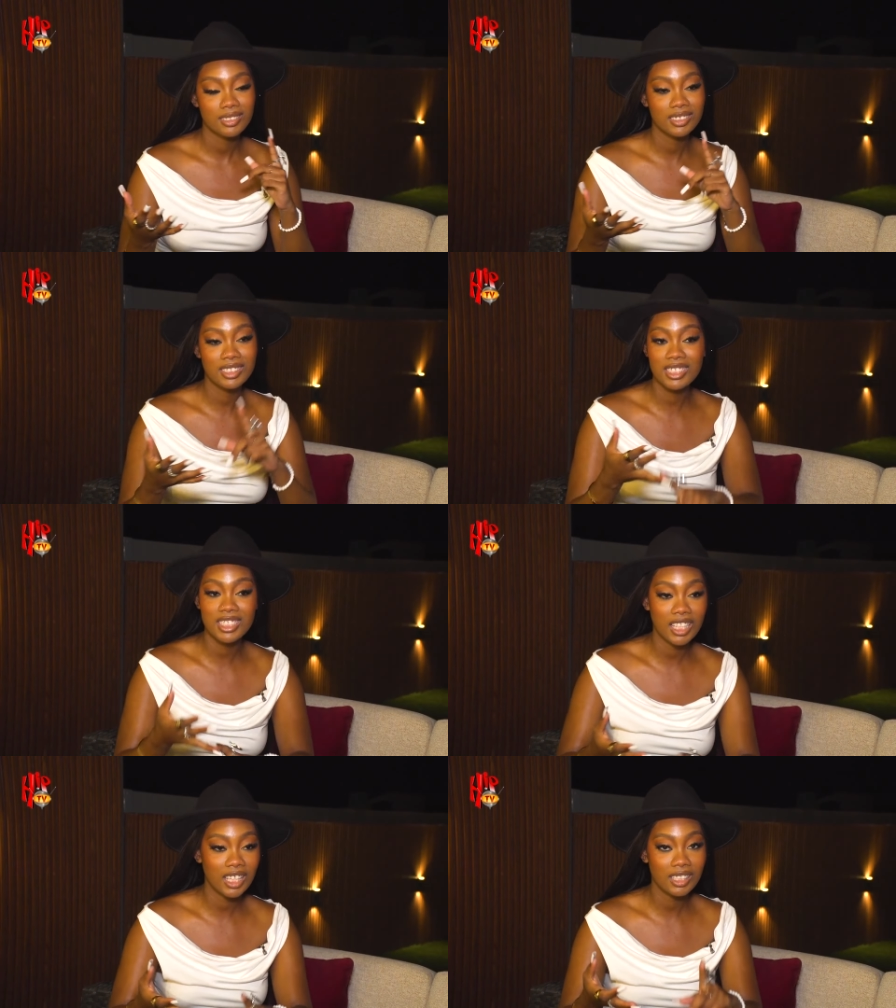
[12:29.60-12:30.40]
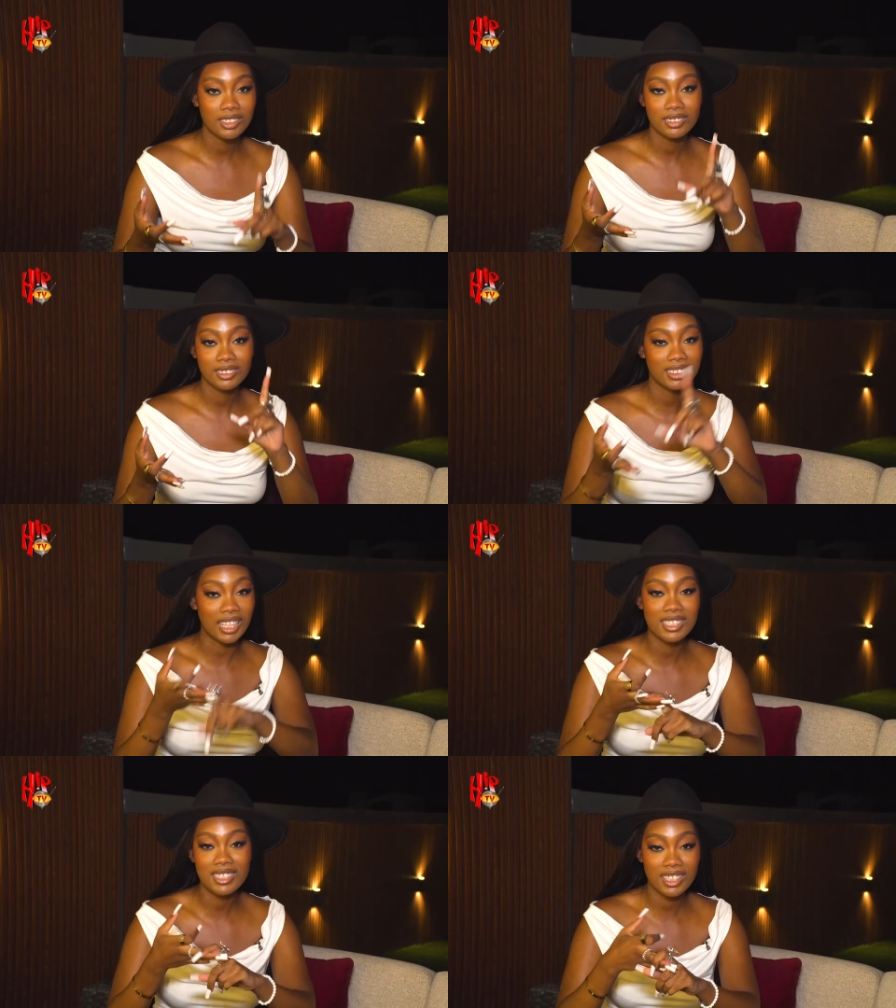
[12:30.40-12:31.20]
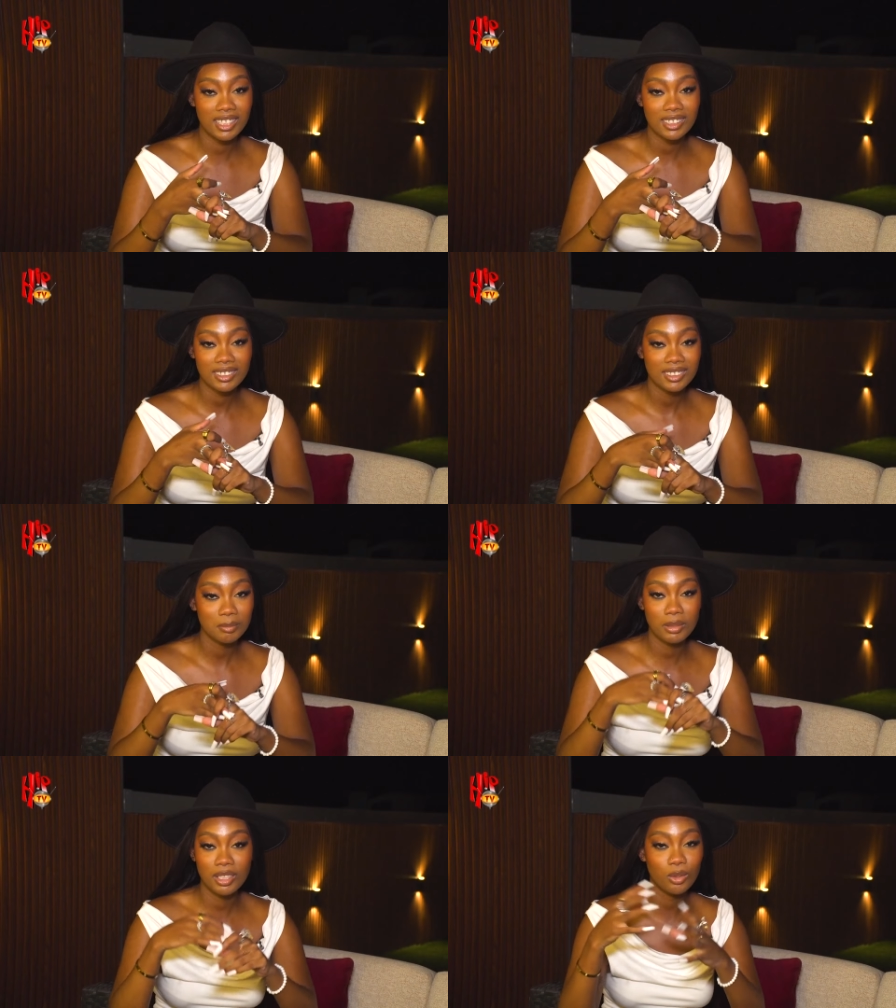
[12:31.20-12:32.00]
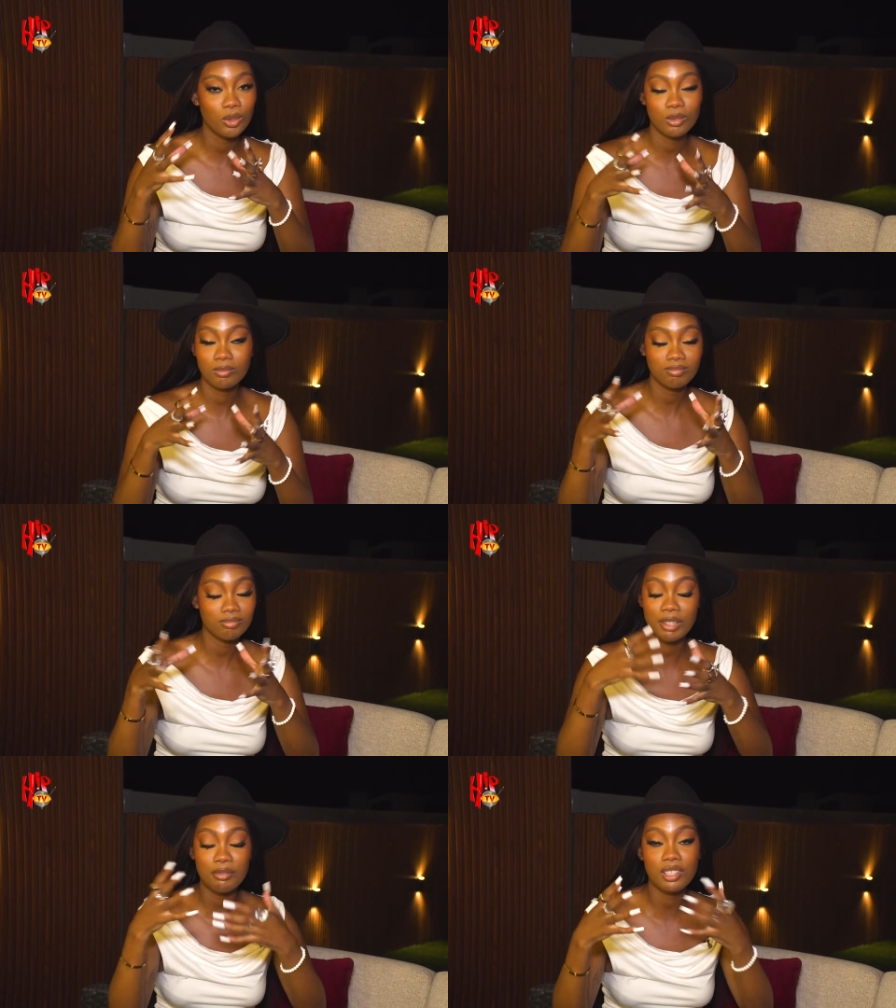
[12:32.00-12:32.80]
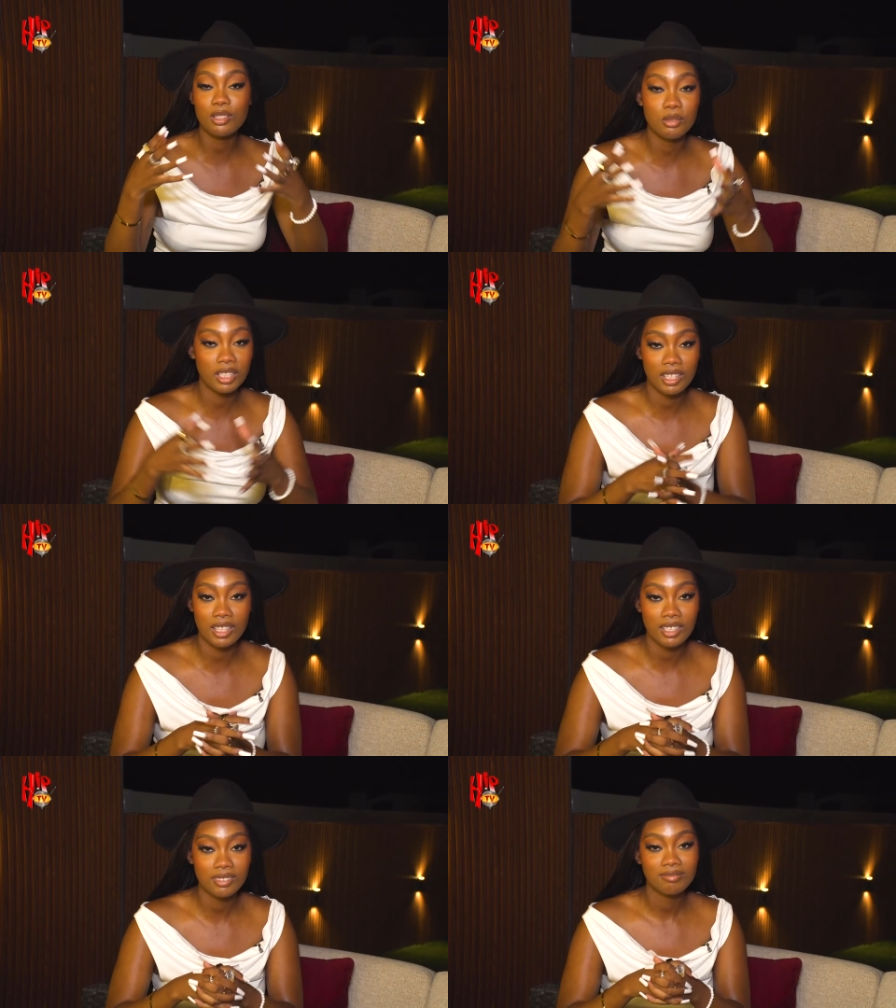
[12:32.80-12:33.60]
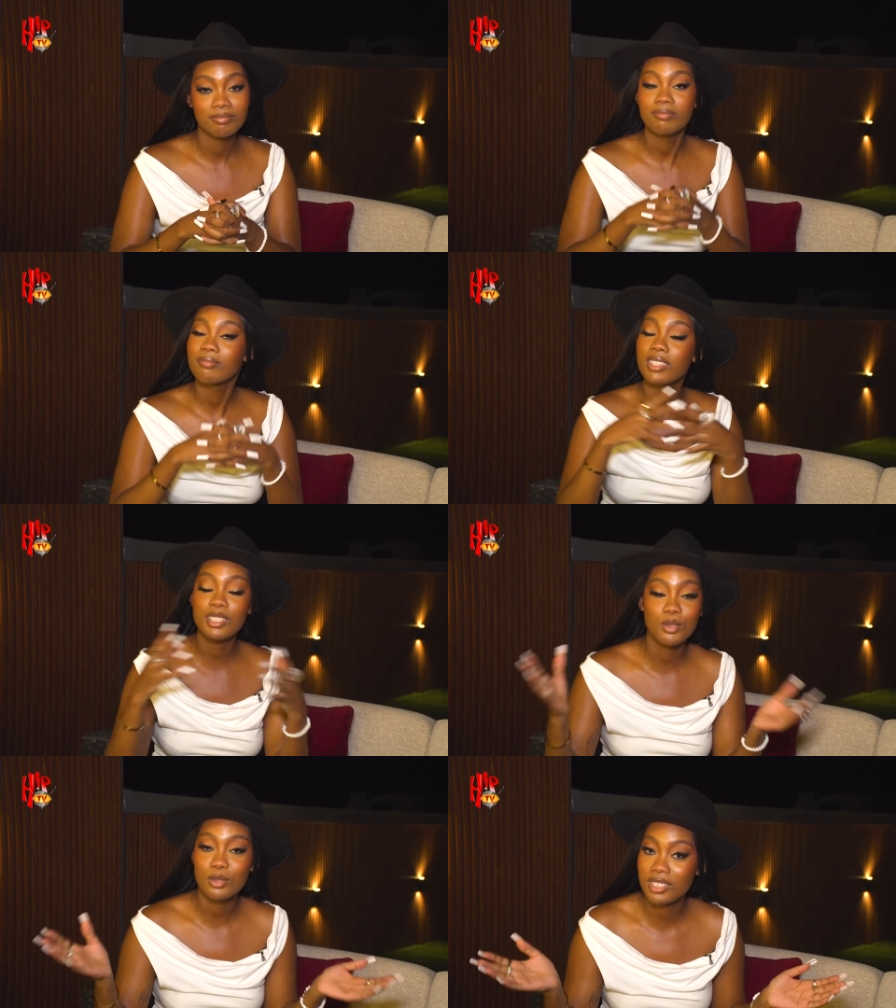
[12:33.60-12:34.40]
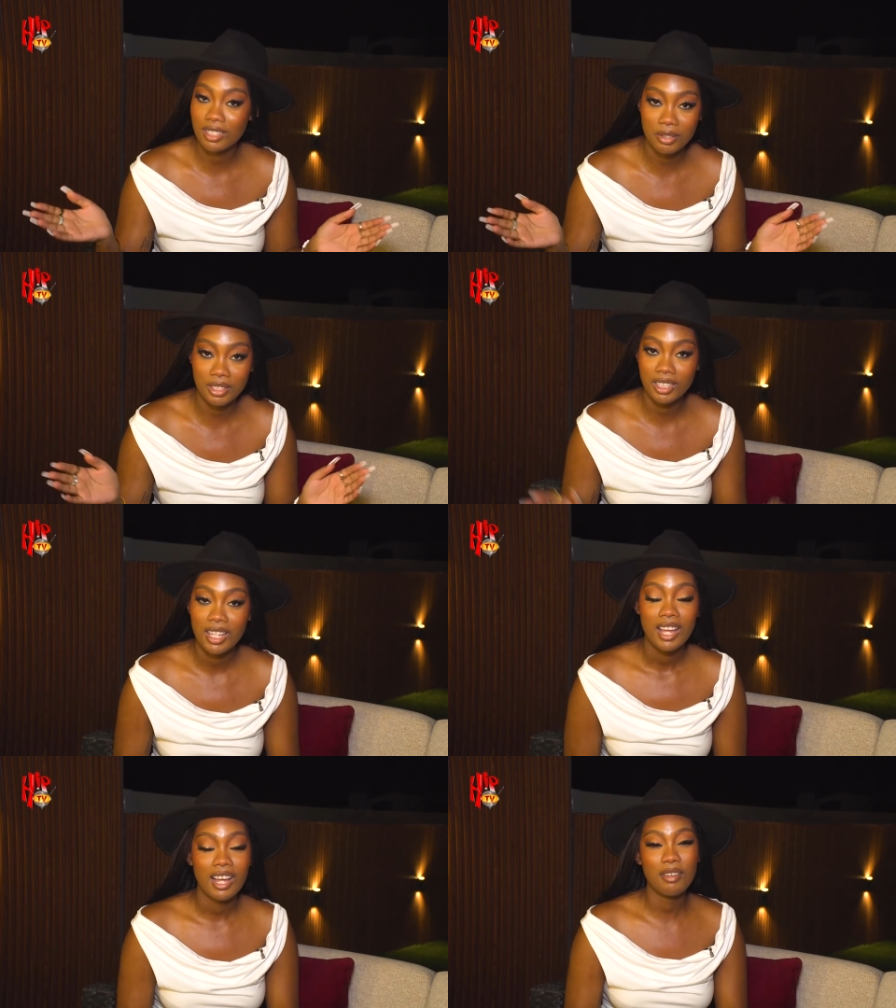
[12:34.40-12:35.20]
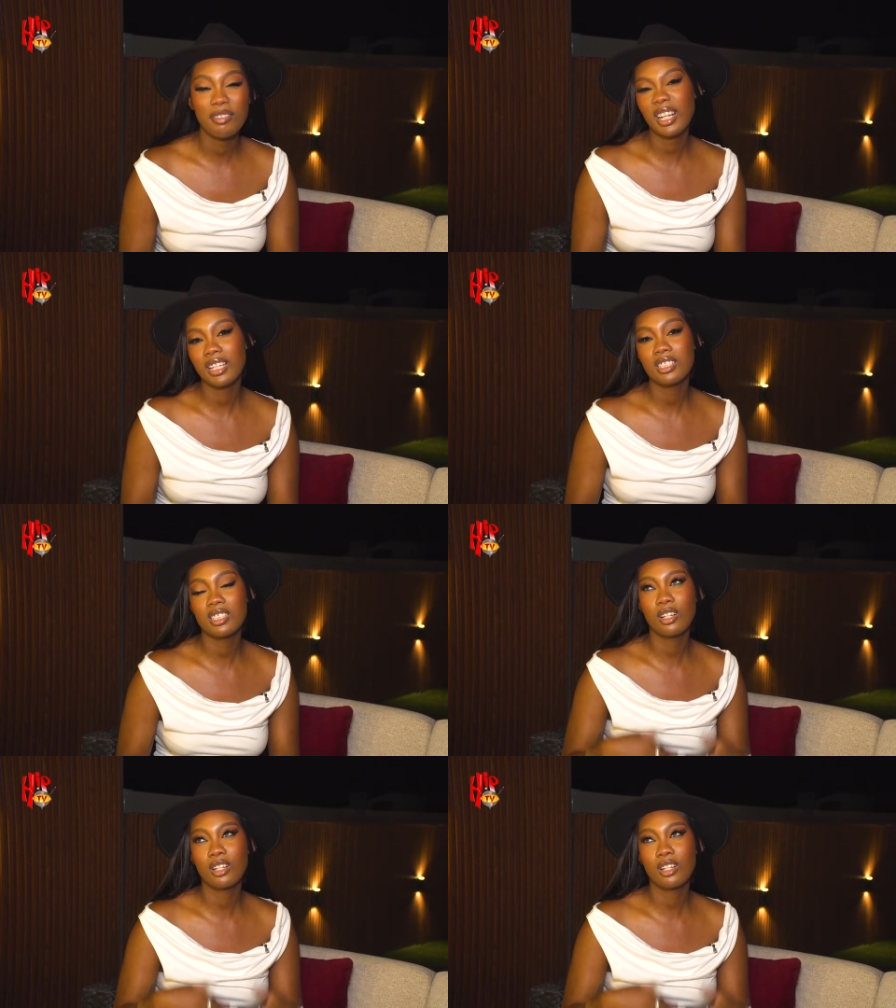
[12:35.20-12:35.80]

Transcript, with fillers: DJ, dancing putting all everything together, there is no secret. I feel like it's